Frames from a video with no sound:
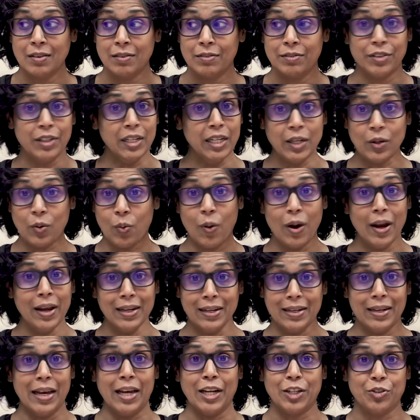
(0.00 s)
really
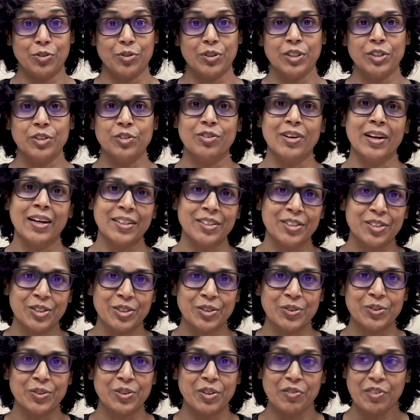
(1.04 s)
quite natural at
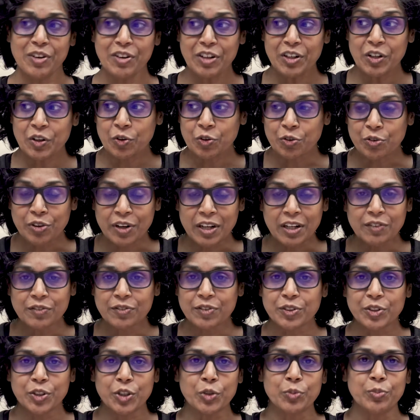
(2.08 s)
gratitude. They're very
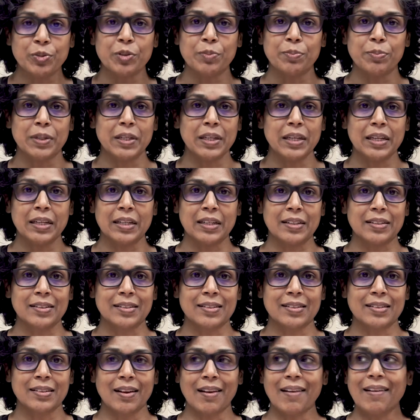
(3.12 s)
grateful human
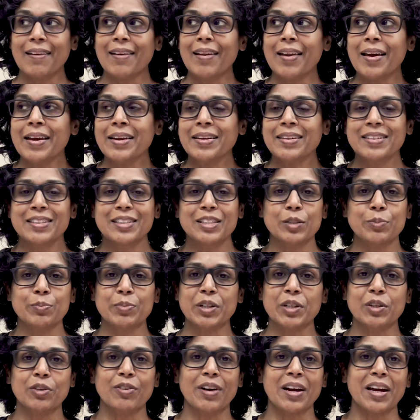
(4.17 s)
beings, likes to
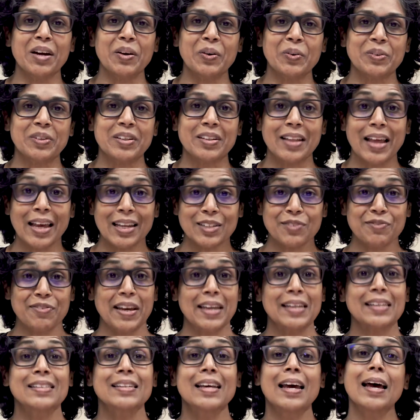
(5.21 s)
be around, and that's
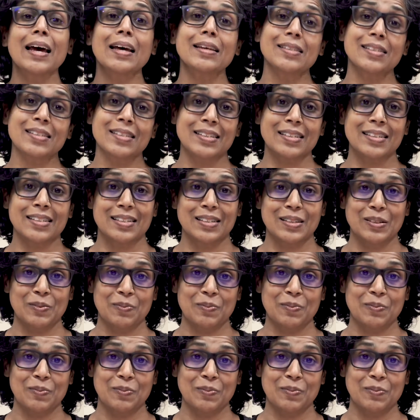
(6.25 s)
fantastic.